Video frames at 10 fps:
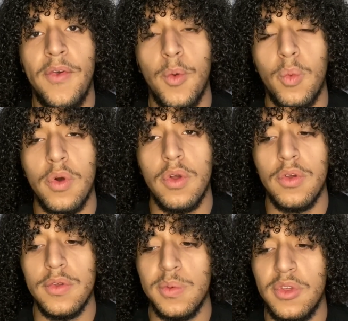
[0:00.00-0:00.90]

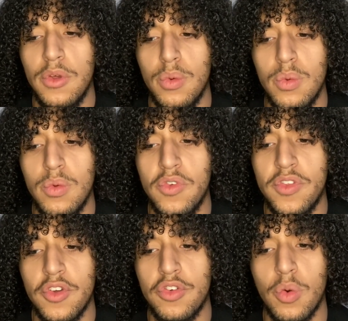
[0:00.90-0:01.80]
We'll use
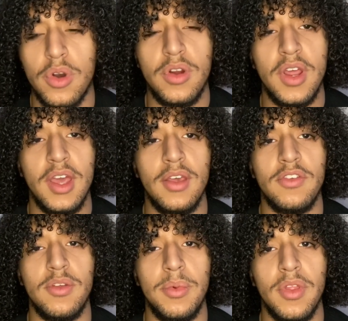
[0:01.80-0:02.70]
the shorter
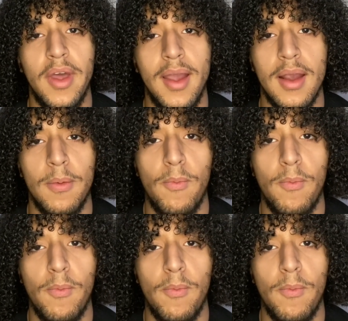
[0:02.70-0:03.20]
days to be like,